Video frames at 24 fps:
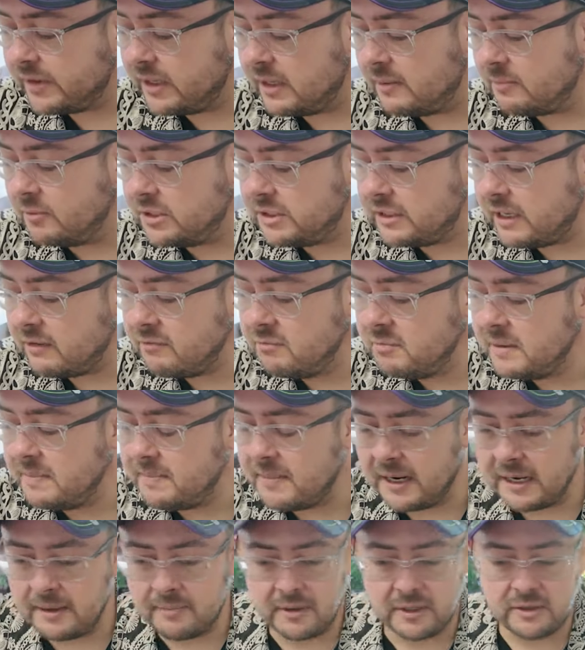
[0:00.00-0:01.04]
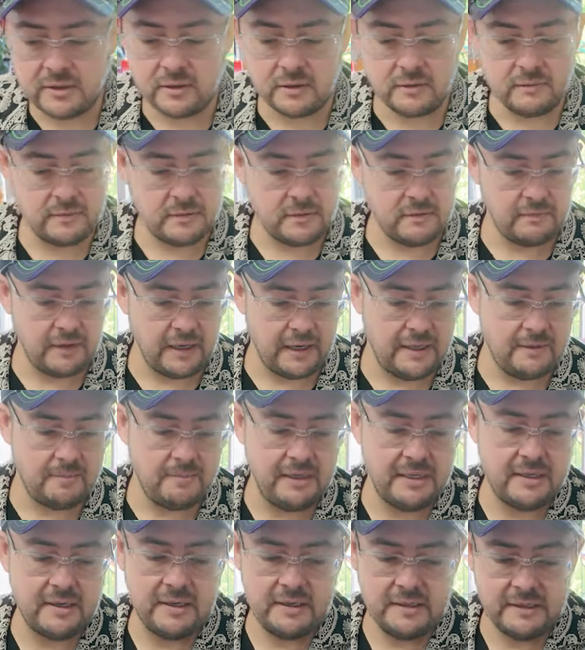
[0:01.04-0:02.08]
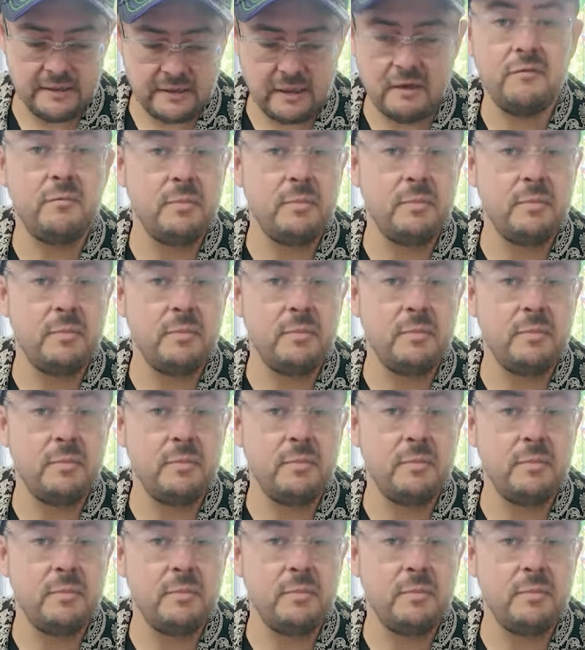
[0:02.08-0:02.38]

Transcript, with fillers: um, which I haven't been buying much of of late because